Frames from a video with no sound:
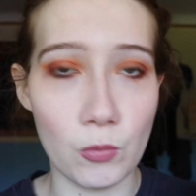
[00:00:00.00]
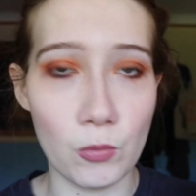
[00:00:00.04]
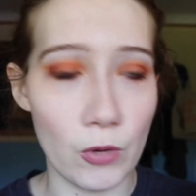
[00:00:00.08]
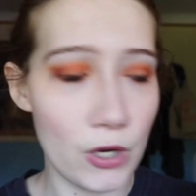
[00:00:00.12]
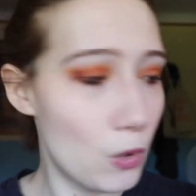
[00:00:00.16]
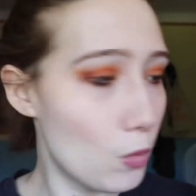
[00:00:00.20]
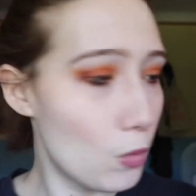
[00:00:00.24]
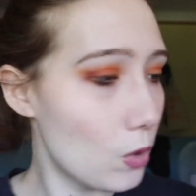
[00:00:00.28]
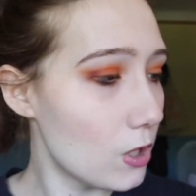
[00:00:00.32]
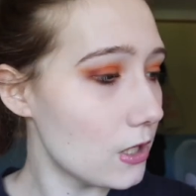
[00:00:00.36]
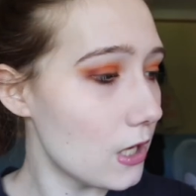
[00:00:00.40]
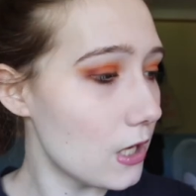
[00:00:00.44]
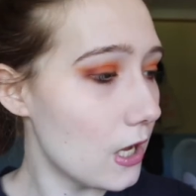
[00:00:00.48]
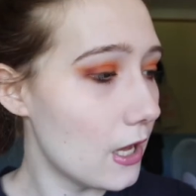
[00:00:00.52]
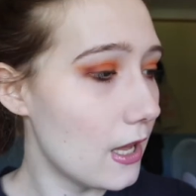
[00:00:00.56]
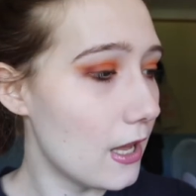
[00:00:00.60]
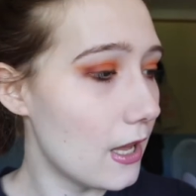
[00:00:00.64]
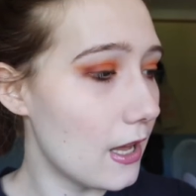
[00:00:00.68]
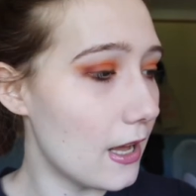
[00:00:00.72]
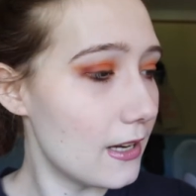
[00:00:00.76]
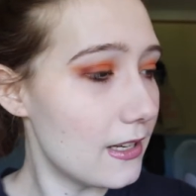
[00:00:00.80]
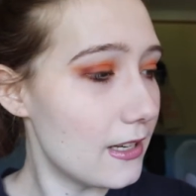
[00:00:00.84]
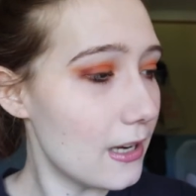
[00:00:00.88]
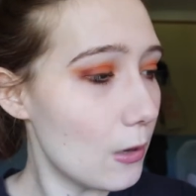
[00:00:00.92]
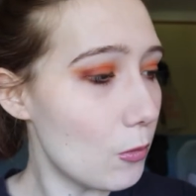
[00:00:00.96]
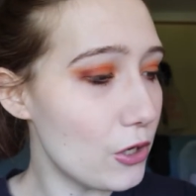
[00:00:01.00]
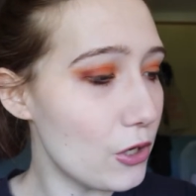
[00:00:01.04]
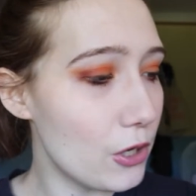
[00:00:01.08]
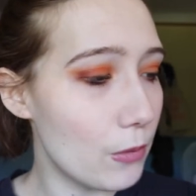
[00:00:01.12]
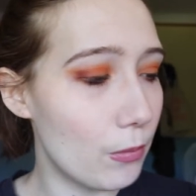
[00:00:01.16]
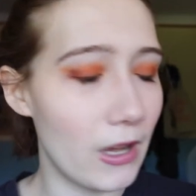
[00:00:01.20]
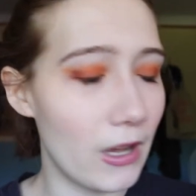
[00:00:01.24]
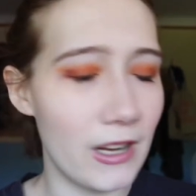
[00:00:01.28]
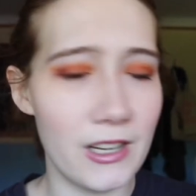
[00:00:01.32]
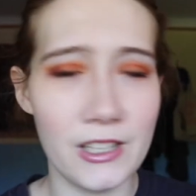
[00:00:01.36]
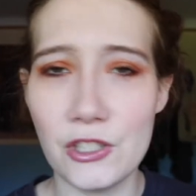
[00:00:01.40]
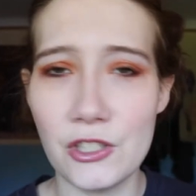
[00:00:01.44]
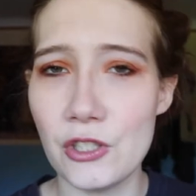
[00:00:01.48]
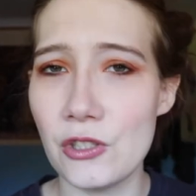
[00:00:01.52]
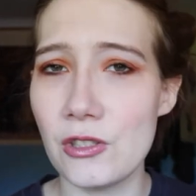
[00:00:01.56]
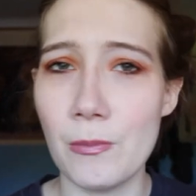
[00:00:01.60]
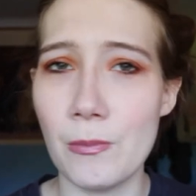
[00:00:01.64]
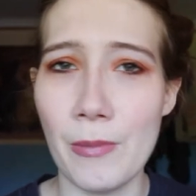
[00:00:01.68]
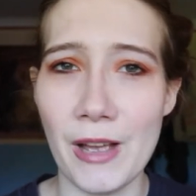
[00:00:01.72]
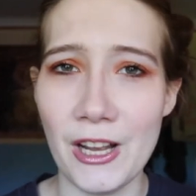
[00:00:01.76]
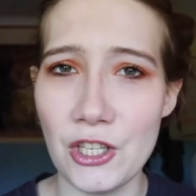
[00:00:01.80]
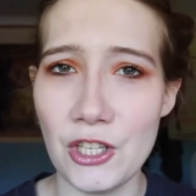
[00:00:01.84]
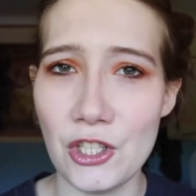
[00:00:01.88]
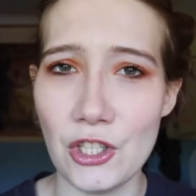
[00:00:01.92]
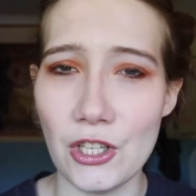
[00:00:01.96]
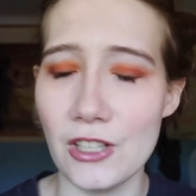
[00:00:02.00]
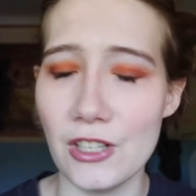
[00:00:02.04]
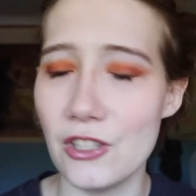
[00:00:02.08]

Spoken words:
spray you want. And then when you apply it, it's just patchy